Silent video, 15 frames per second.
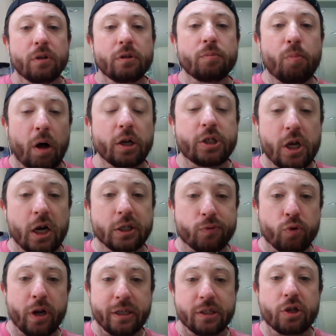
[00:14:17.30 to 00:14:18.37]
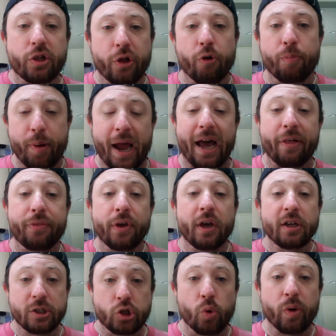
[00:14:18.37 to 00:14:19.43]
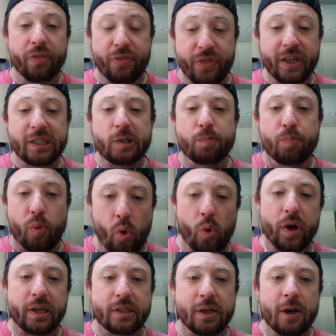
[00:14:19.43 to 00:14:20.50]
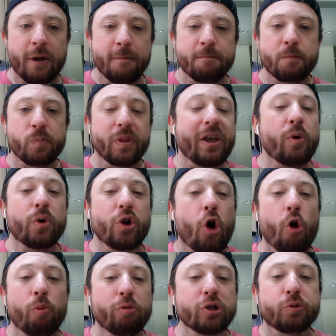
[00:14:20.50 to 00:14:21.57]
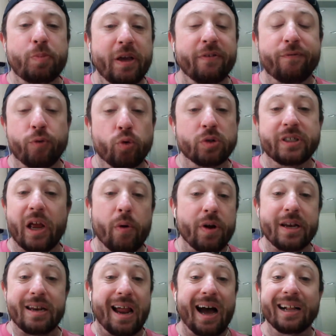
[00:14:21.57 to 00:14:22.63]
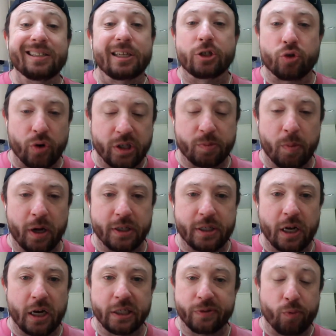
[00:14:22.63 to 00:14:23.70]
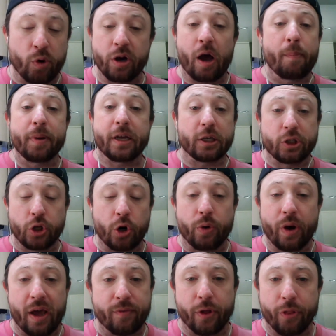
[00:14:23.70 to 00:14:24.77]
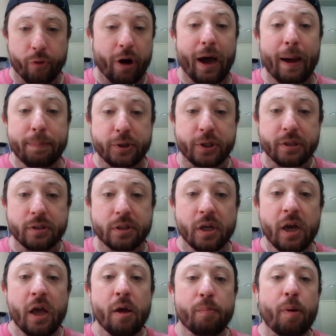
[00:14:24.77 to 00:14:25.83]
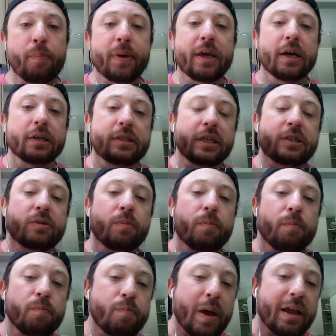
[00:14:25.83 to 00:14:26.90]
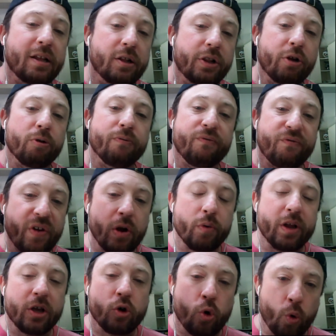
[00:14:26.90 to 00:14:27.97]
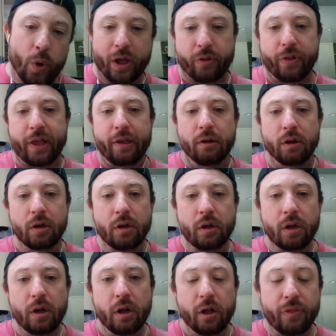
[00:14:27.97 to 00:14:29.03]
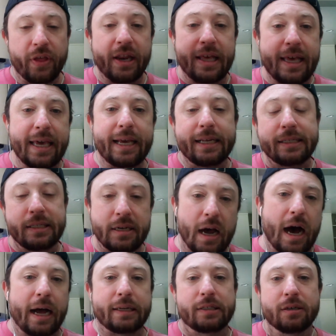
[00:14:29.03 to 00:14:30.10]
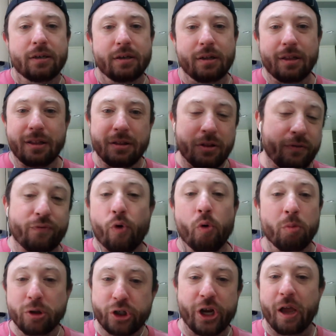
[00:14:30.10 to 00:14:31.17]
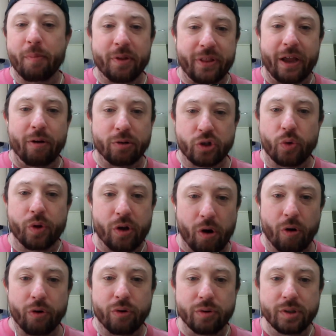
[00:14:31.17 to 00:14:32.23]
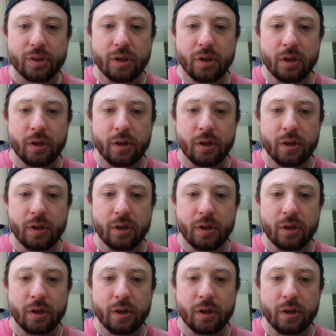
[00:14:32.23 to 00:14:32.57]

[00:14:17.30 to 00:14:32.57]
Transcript: Monty Osifort has a clear path. So at this point, it would almost be a fool's errand not to trust Monty Osifort, not because you don't have other options, but because it's made clear very quickly that he is not the former GM of the Arizona Cardinals.